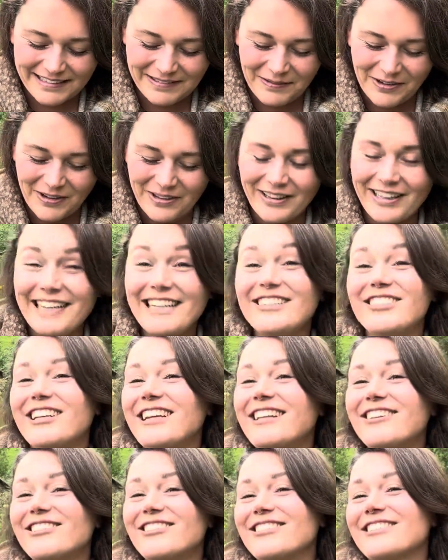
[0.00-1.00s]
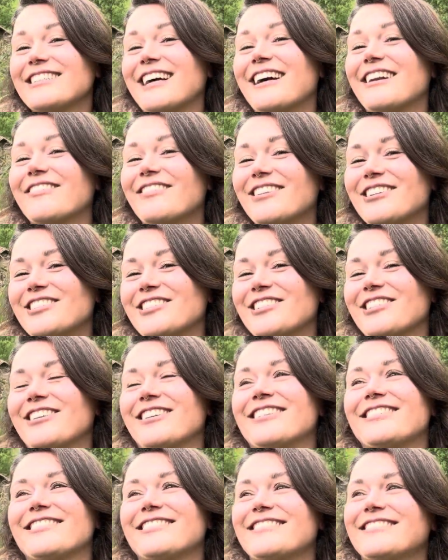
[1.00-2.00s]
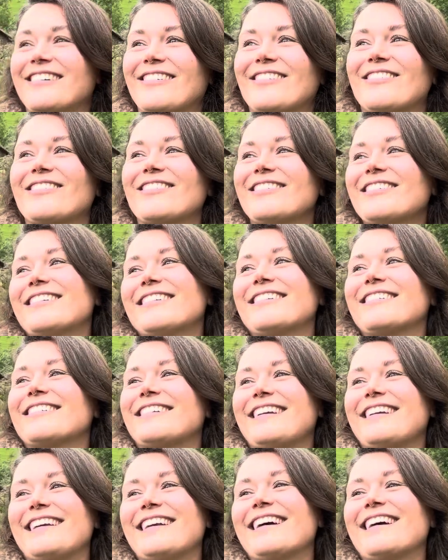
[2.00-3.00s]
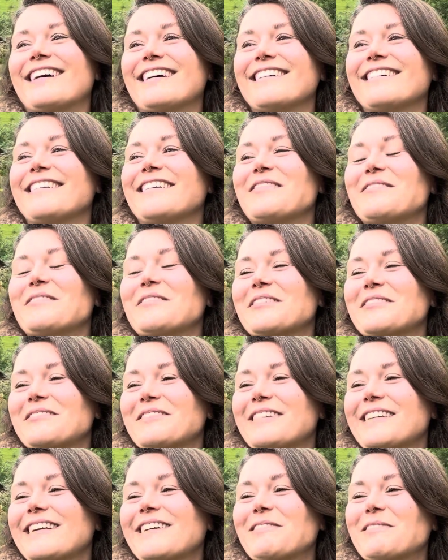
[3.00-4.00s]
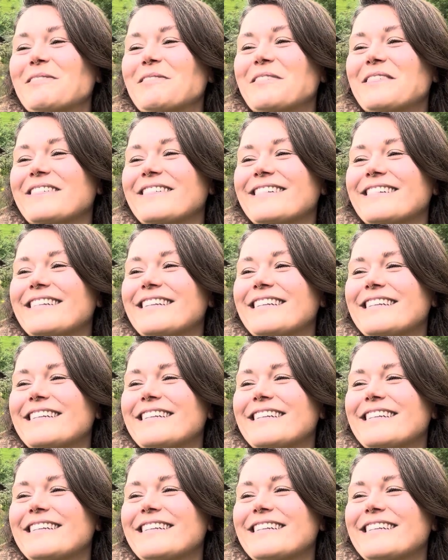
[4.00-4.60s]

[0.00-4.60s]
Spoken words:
on either side of the church. So yeah, it was really cool.